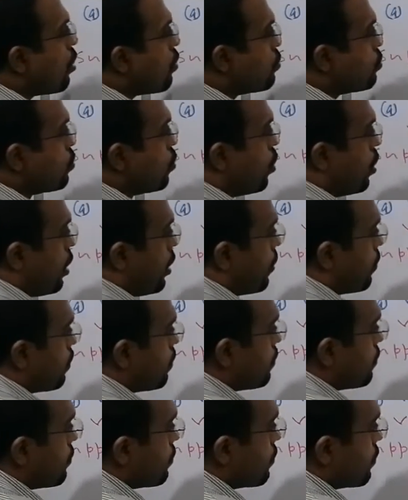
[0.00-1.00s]
of
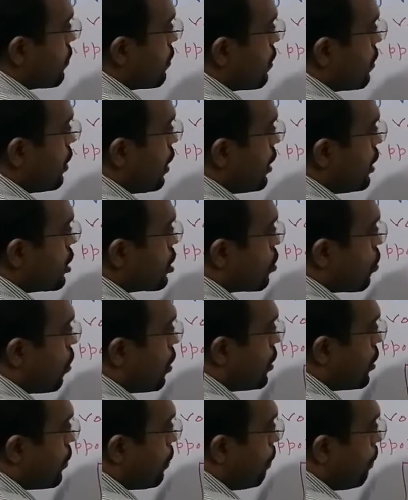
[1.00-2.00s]
volume, that is
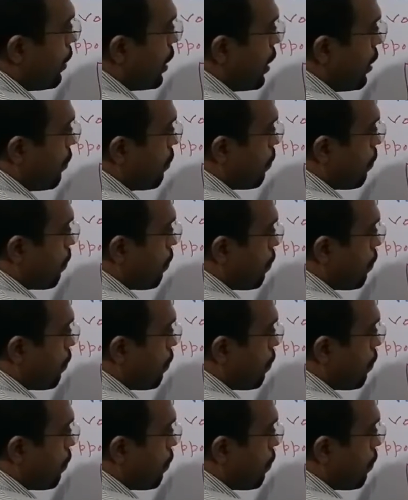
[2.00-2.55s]
called to B.